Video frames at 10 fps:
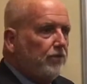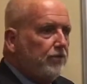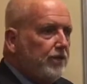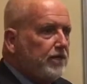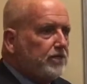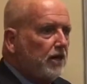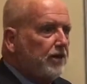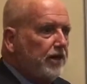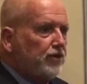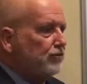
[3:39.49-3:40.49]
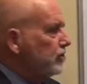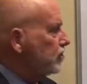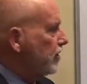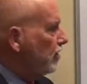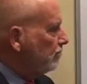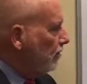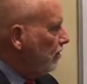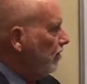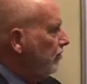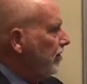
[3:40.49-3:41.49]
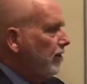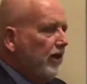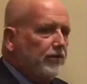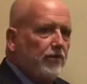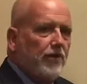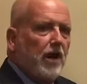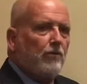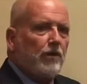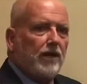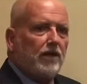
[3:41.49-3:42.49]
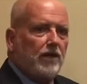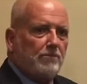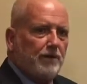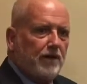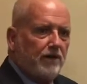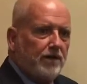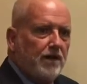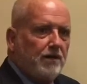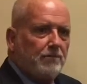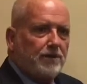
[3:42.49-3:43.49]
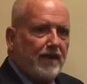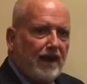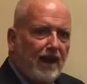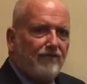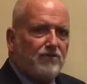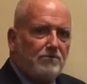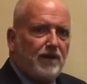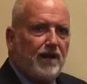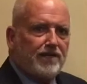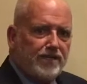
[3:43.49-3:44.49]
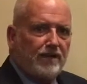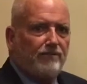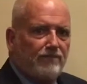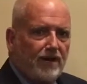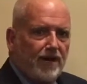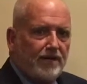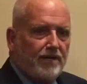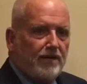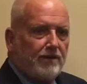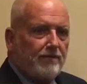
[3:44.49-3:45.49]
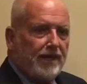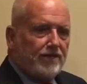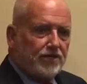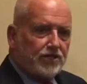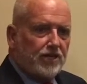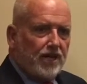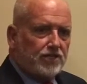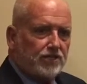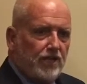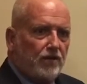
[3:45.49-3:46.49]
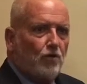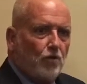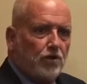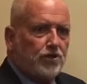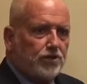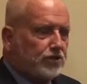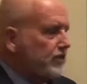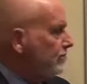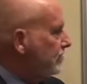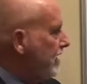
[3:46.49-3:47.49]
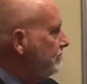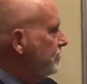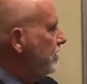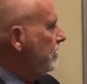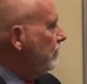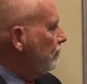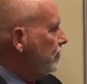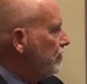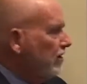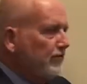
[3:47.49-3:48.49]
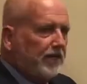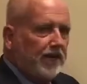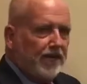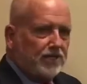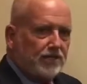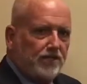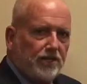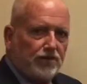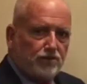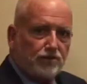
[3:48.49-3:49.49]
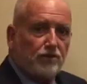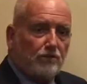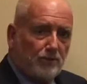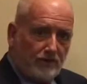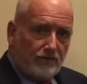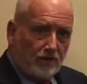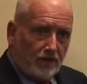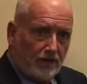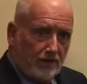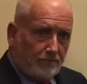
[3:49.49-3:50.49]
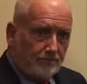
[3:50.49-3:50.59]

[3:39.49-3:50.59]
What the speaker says: These are interests that are below the line. They're not readily apparent, but they have to be identified and discussed in order to sometimes resolve the case and the issues that are above the line.